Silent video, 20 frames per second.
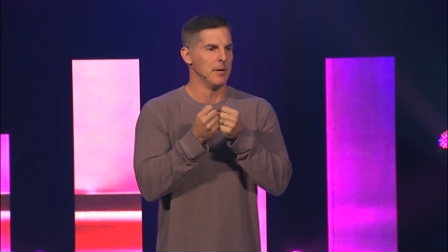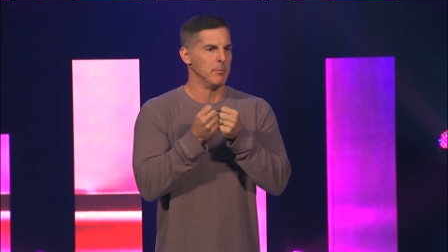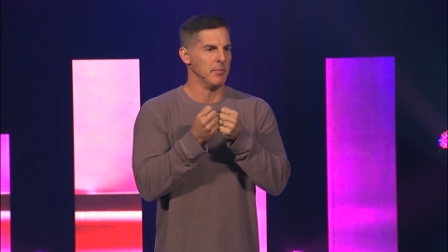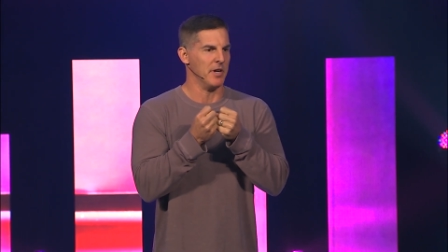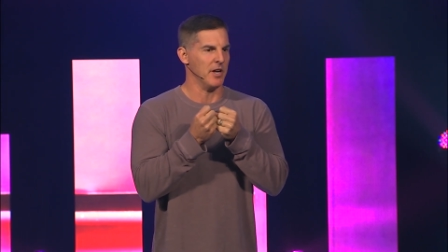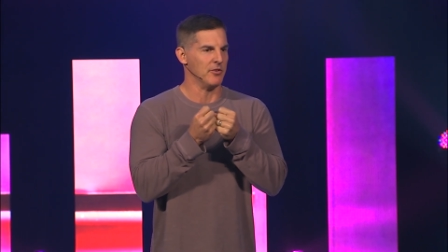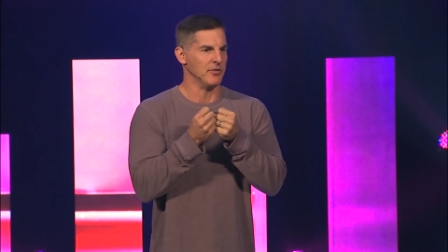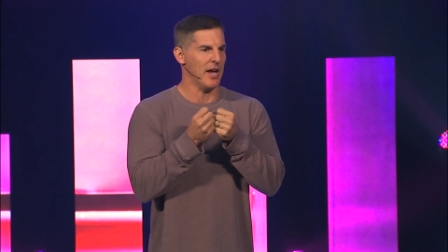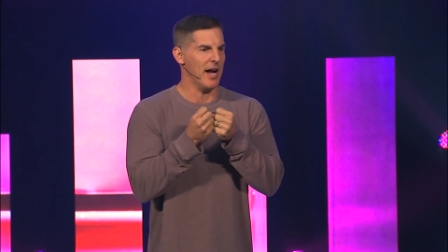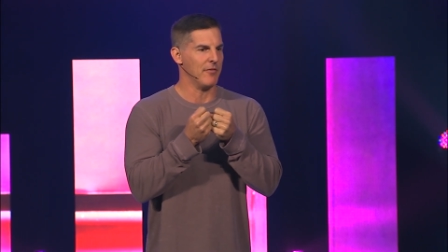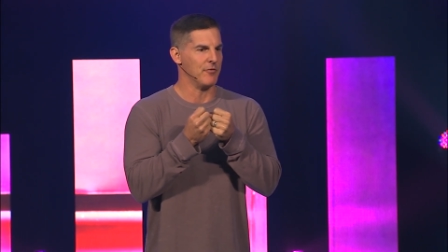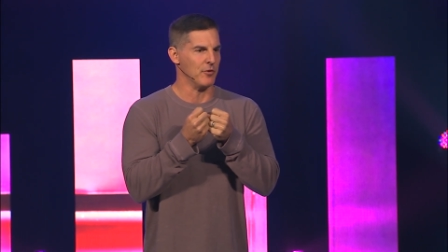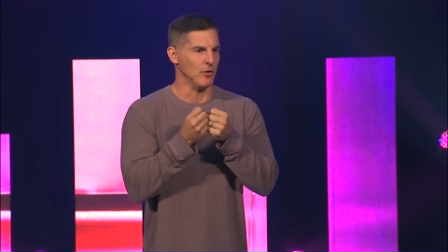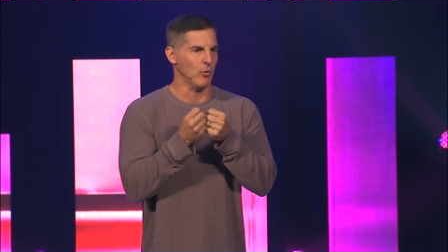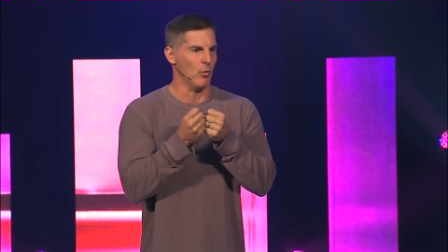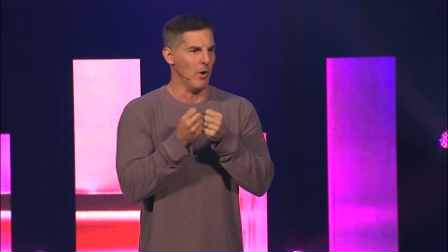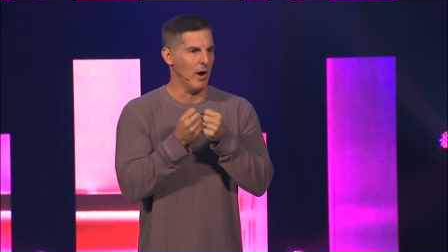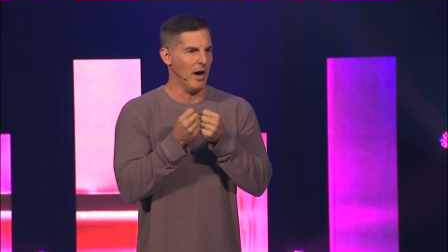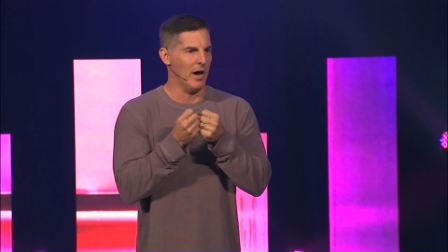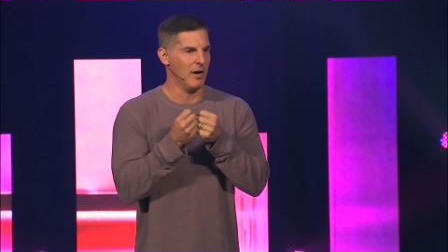Because after
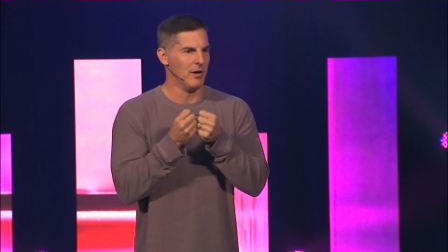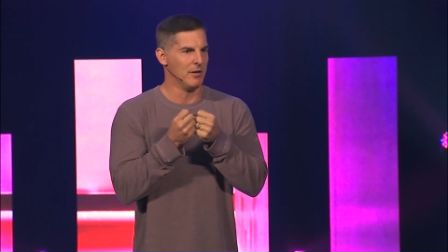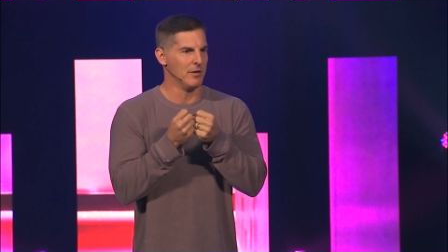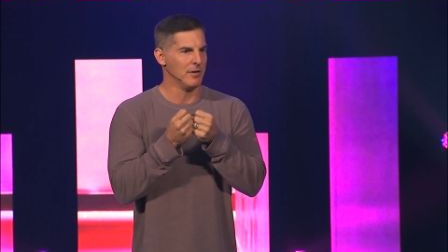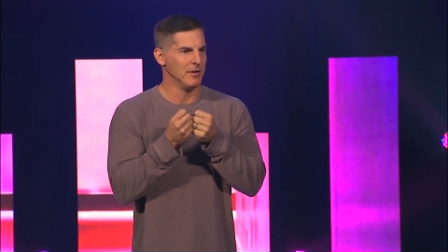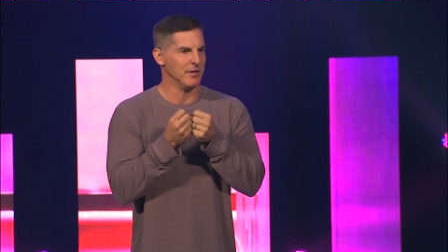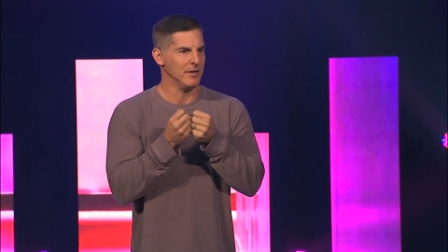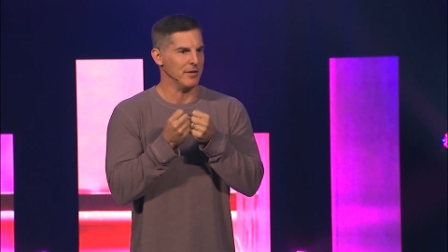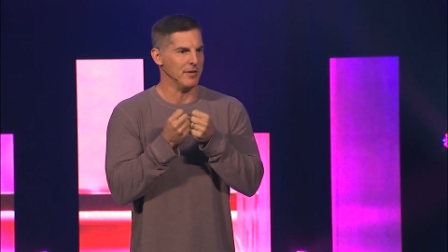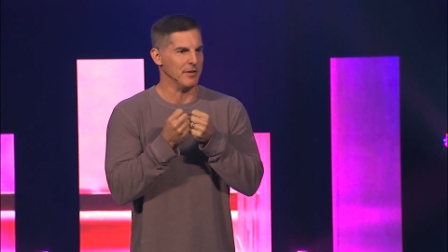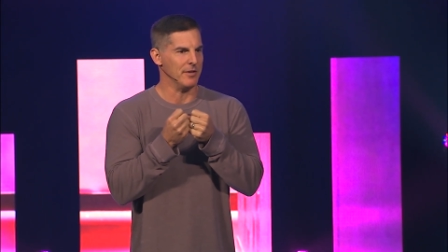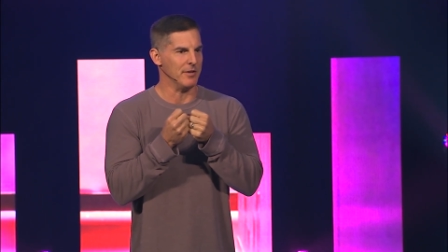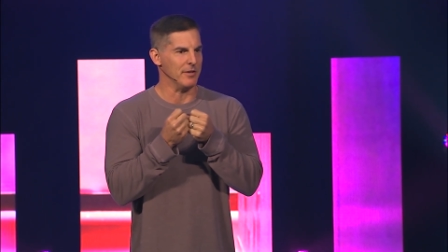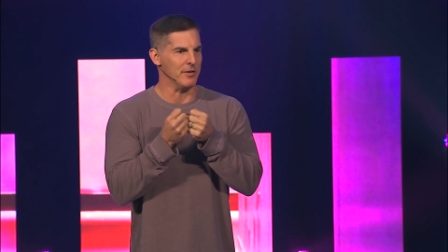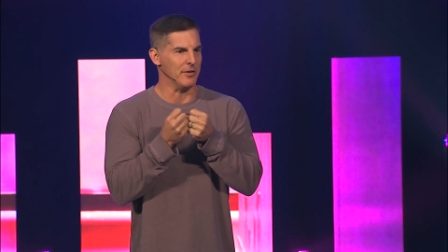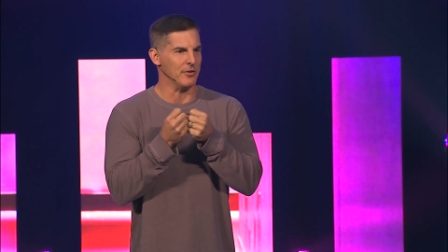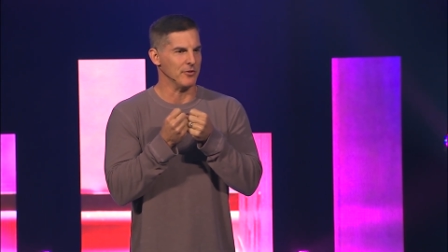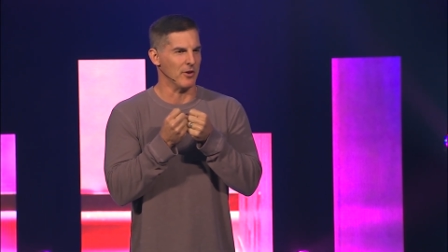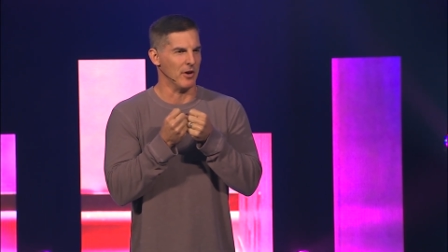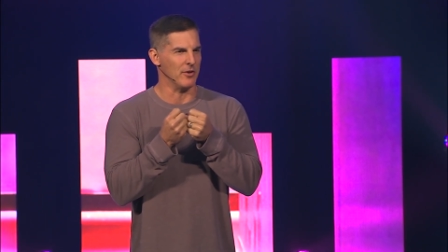a while,
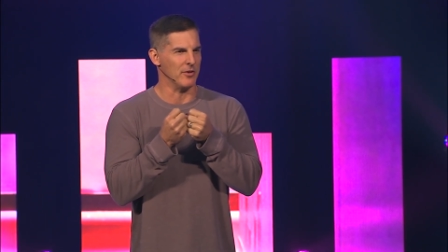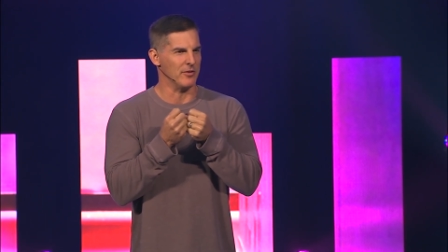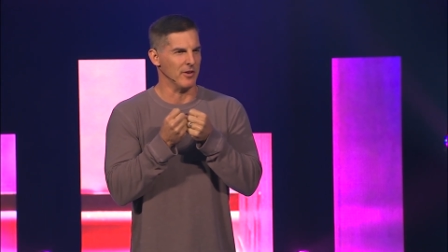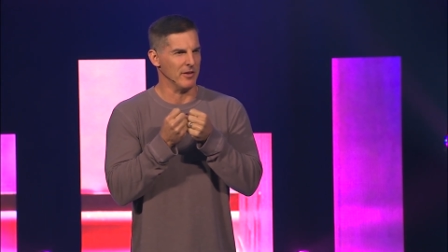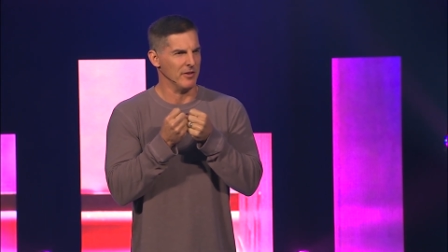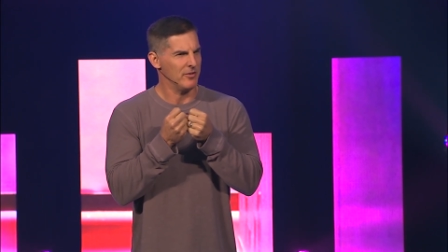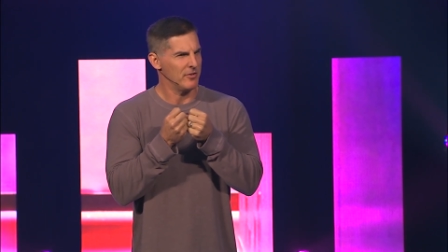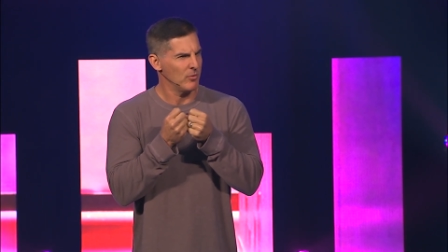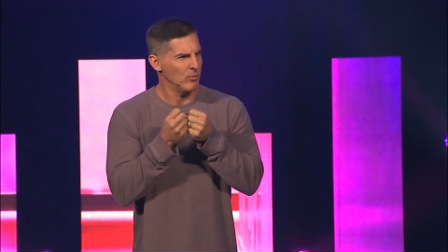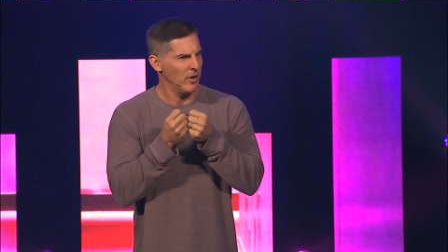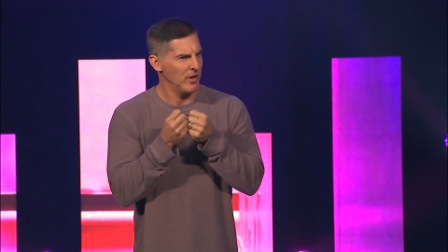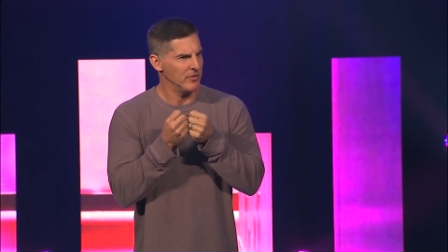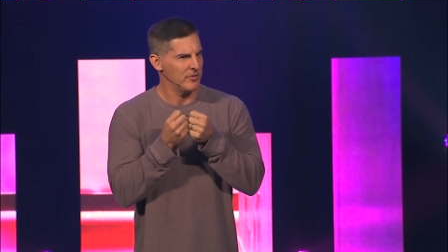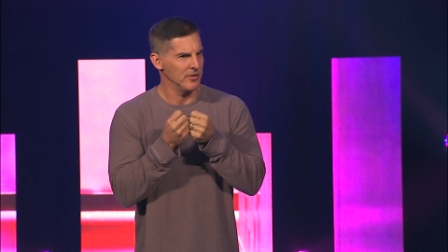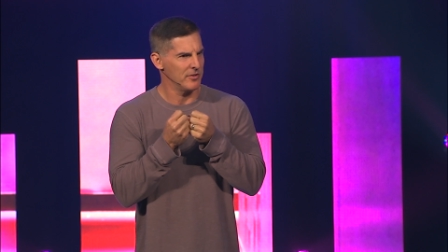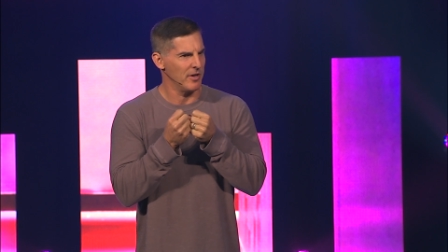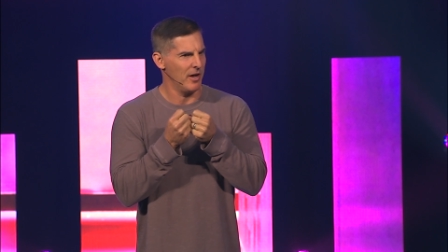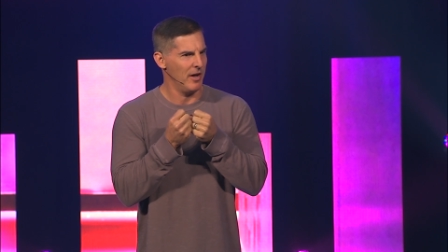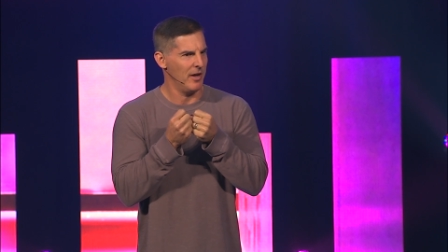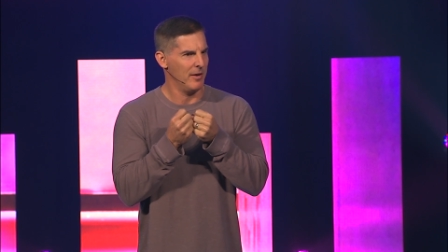you start to say, This is a waste
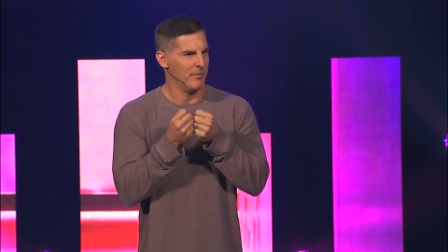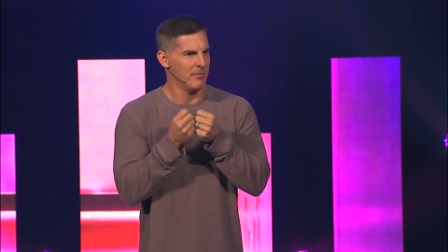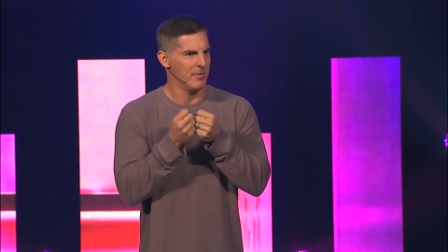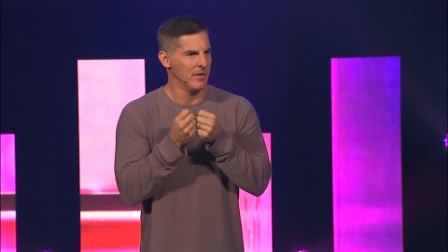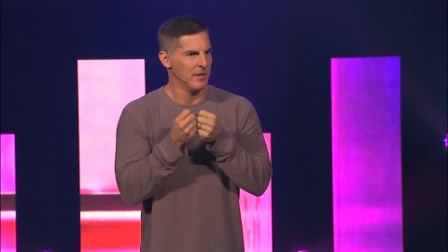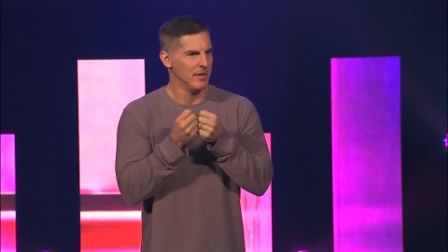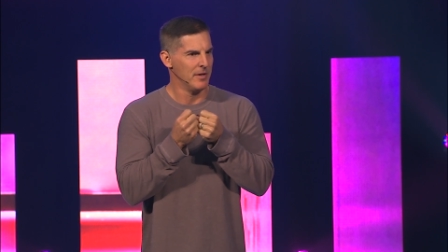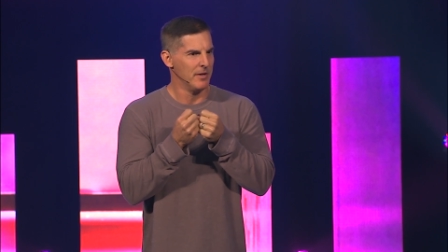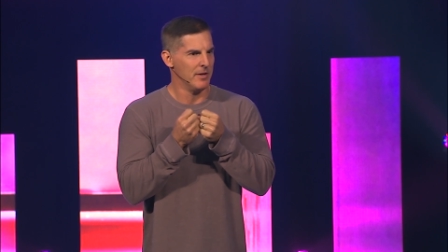of time.